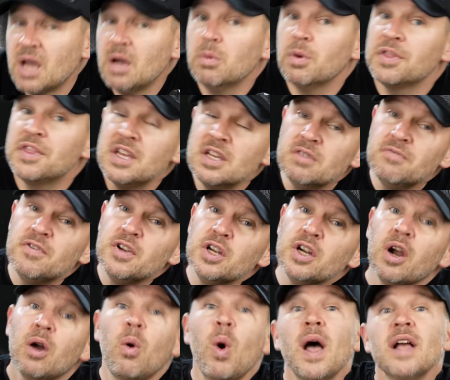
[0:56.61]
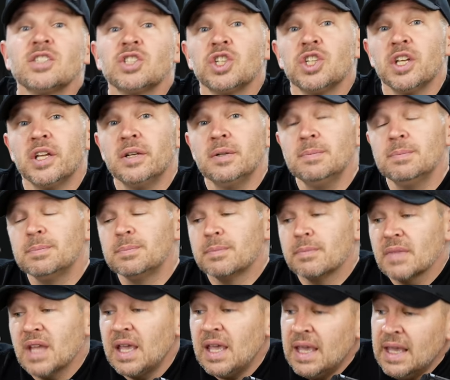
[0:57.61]
Well, thank you for your question.
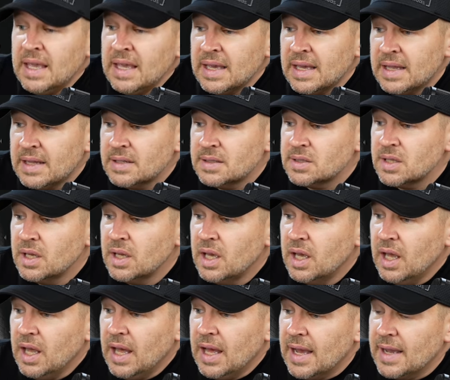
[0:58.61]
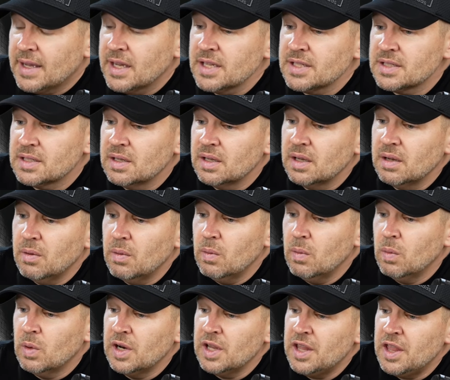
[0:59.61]
And I guess
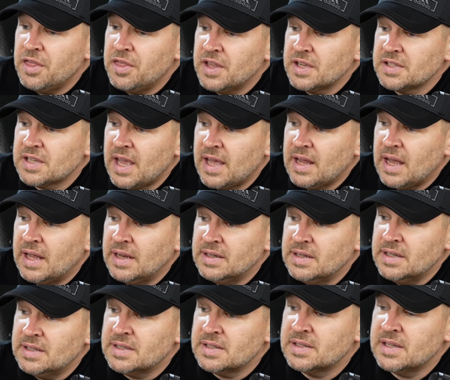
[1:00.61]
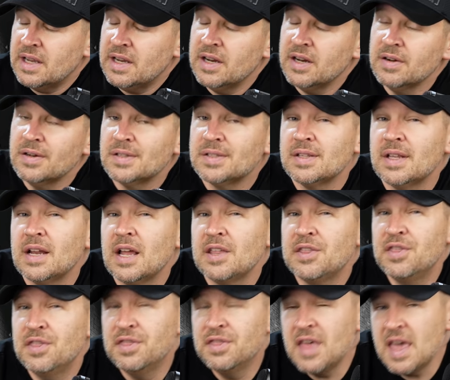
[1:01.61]
one of the things I, I need to say here is that I
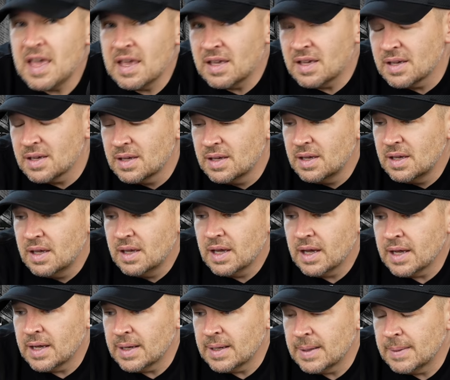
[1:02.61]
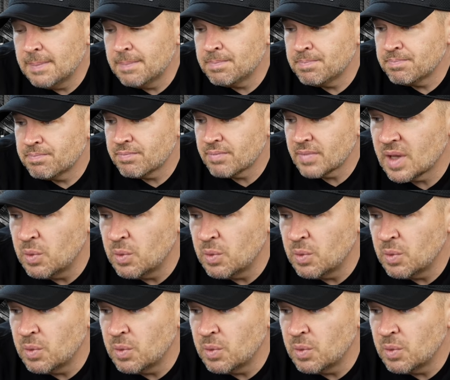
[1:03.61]
think um,